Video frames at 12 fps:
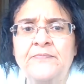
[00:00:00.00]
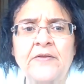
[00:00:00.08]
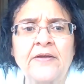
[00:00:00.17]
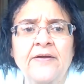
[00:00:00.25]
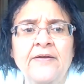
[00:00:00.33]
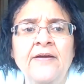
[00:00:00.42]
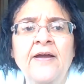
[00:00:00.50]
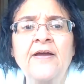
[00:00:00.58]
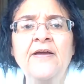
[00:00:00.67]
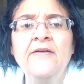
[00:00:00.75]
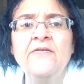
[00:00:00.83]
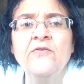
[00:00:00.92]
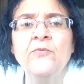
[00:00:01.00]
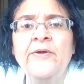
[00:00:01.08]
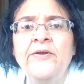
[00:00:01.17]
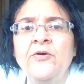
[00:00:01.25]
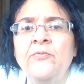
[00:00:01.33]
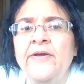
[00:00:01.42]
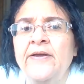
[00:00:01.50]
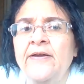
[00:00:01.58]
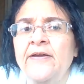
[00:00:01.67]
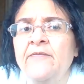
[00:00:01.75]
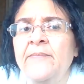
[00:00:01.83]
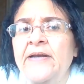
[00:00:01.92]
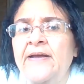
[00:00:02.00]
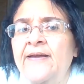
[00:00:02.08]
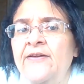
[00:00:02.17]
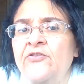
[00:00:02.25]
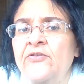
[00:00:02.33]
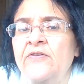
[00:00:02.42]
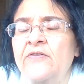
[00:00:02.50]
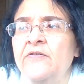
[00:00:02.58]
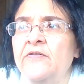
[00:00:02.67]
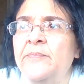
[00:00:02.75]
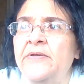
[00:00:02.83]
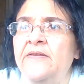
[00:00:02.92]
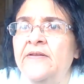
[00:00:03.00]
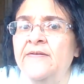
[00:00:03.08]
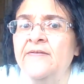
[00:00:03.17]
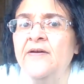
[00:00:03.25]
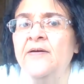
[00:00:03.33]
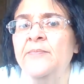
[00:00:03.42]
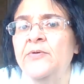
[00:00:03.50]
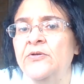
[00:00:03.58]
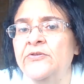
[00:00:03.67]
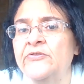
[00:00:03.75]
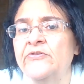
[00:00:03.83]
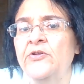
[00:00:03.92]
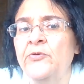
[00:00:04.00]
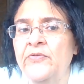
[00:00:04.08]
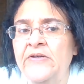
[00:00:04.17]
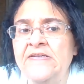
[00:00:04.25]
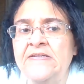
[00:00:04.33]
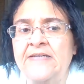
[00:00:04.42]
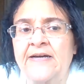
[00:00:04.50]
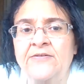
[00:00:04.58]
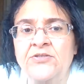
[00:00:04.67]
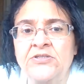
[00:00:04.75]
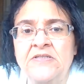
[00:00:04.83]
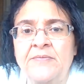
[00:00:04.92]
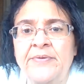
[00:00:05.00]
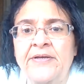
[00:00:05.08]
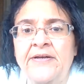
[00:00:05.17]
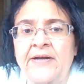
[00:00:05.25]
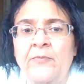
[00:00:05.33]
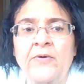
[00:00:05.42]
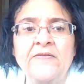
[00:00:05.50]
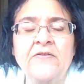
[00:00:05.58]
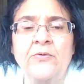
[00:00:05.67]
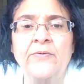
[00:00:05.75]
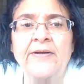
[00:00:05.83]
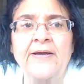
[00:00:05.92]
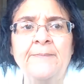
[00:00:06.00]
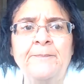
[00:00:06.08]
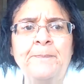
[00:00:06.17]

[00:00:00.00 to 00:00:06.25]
Okay, so we know we can give medications to speed things up or to slow things down, just depending on what's going on.